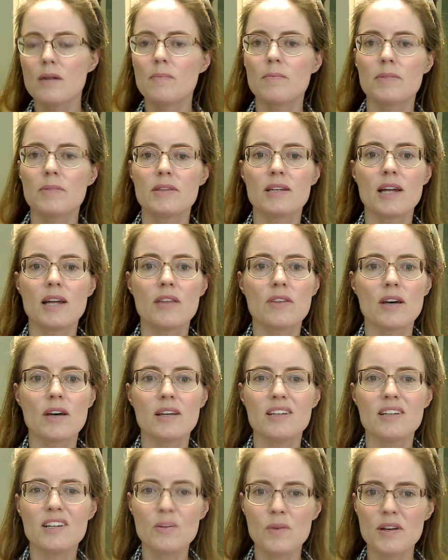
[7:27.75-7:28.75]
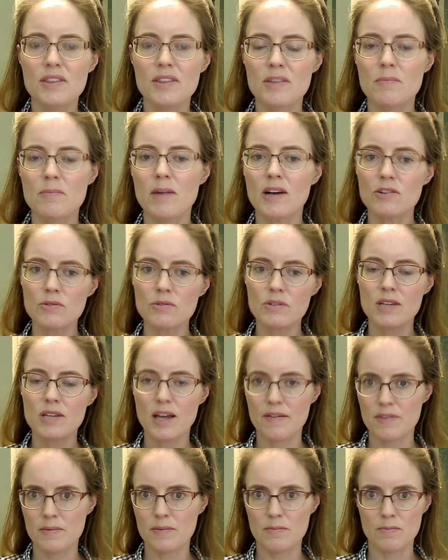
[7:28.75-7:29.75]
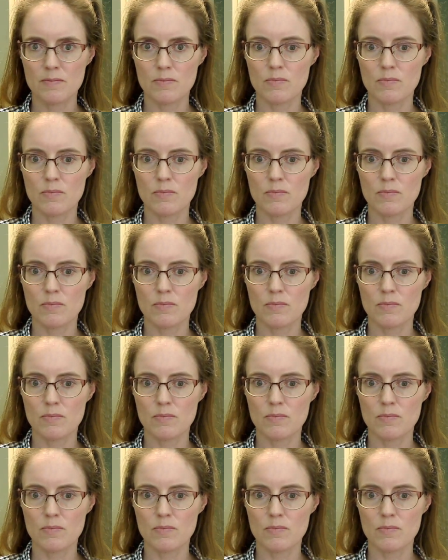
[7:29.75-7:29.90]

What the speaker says: but then I thought, you know what, the modules have them